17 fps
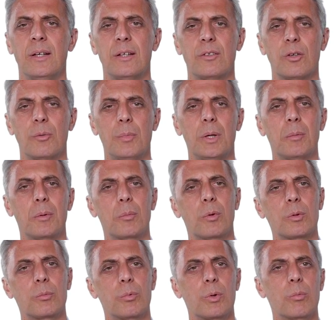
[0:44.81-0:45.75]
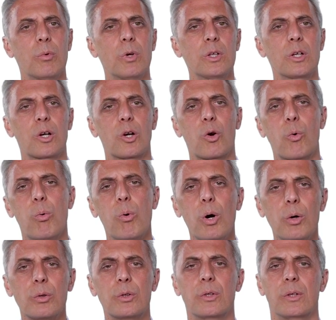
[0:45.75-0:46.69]
So maybe what we want to
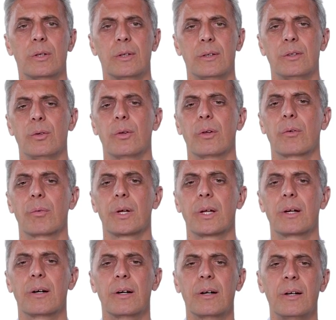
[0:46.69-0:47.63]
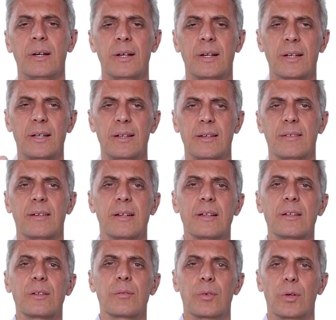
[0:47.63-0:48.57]
quote to the reader is an
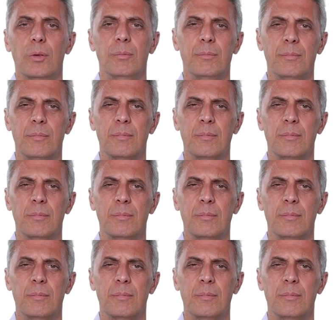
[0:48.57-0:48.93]
interval.